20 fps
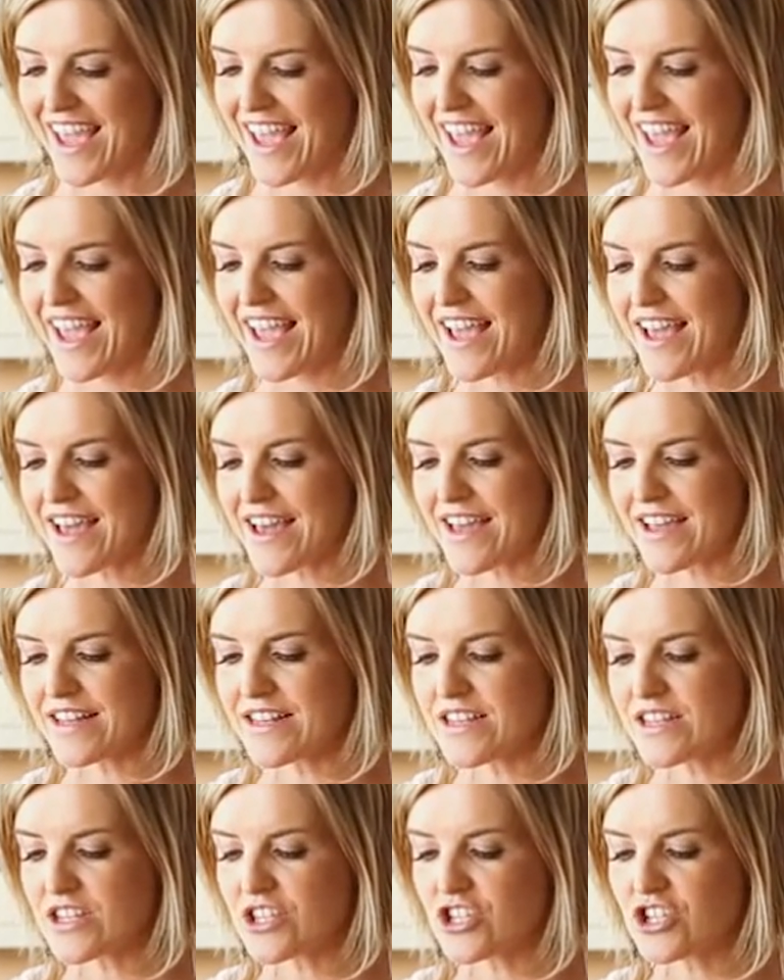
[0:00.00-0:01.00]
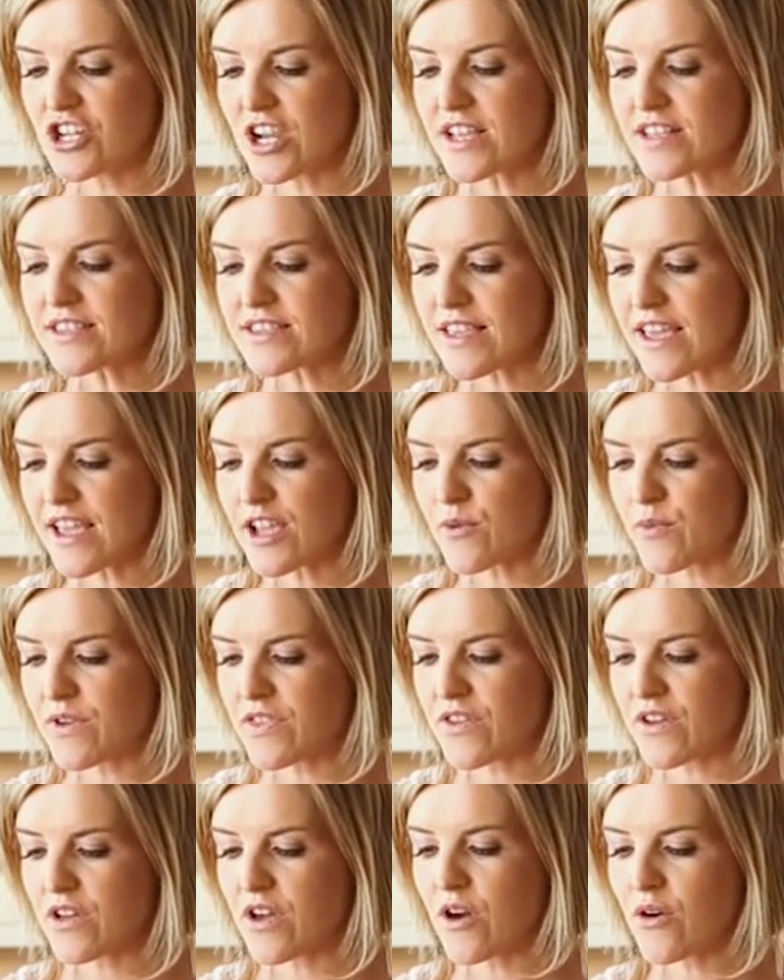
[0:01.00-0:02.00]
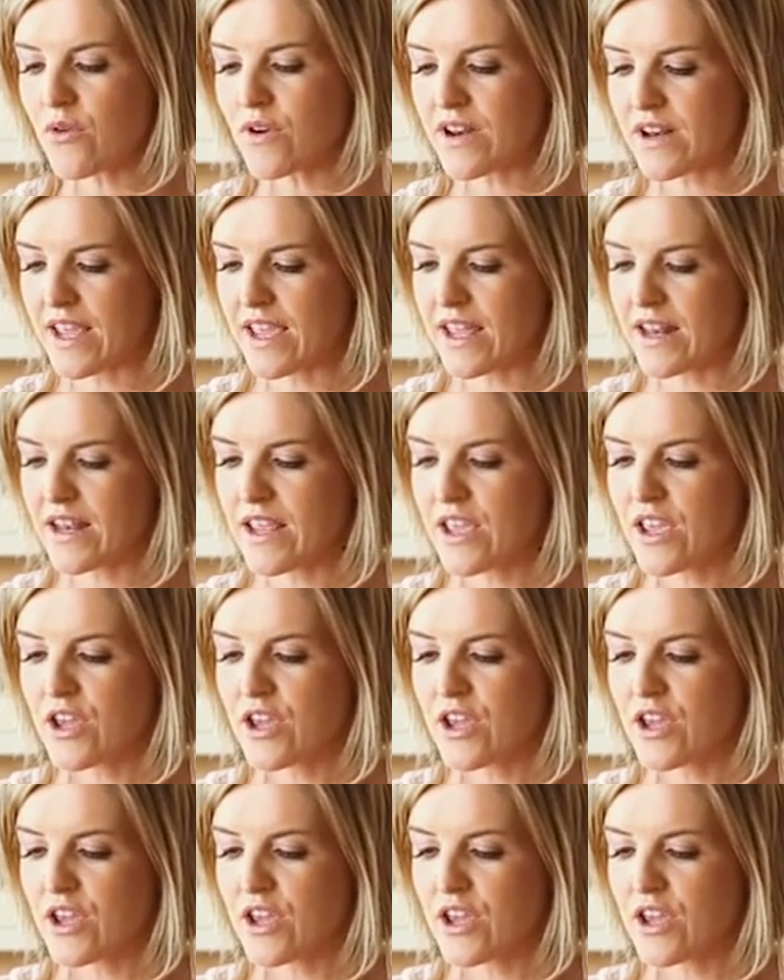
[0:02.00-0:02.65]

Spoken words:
And just like with the coconut,